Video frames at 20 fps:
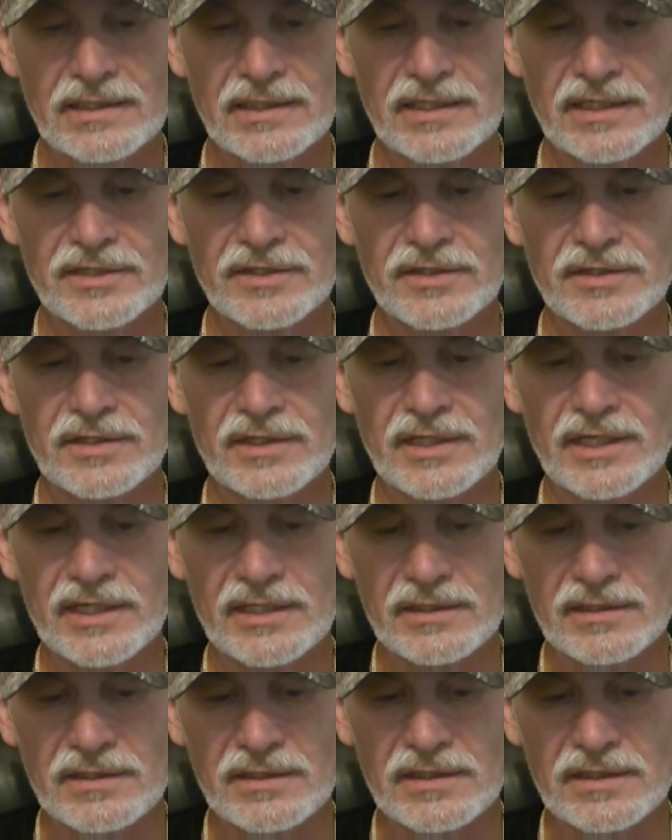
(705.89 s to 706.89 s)
in
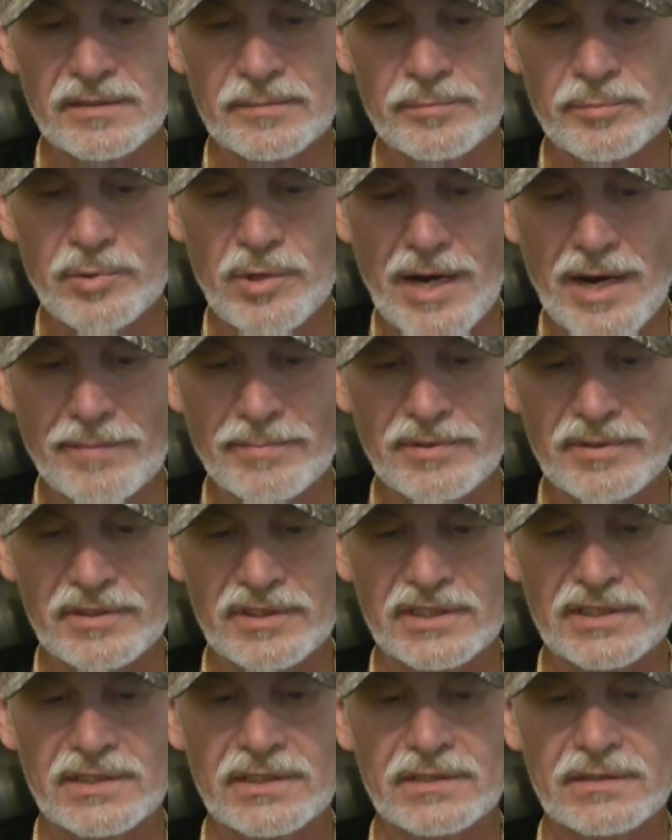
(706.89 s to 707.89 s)
the
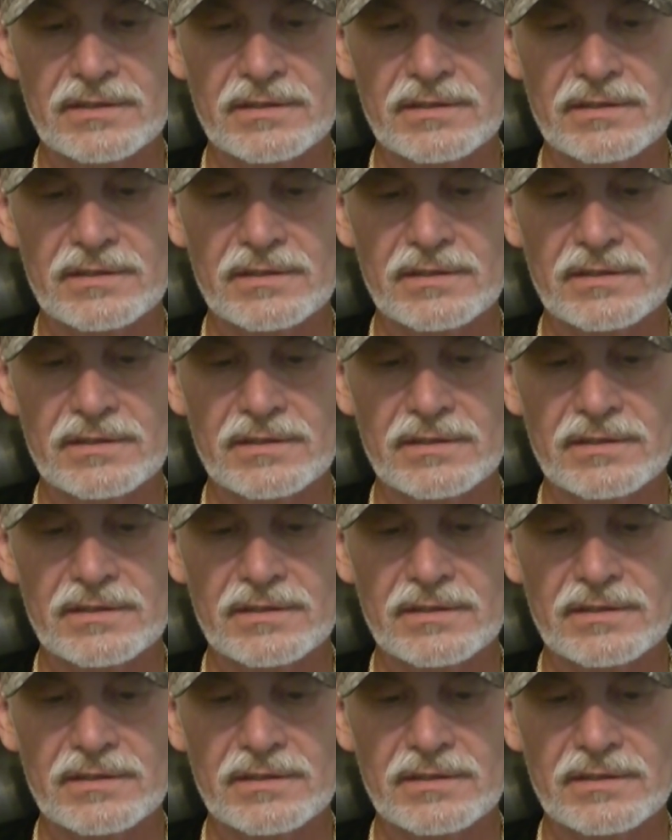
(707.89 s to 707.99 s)
property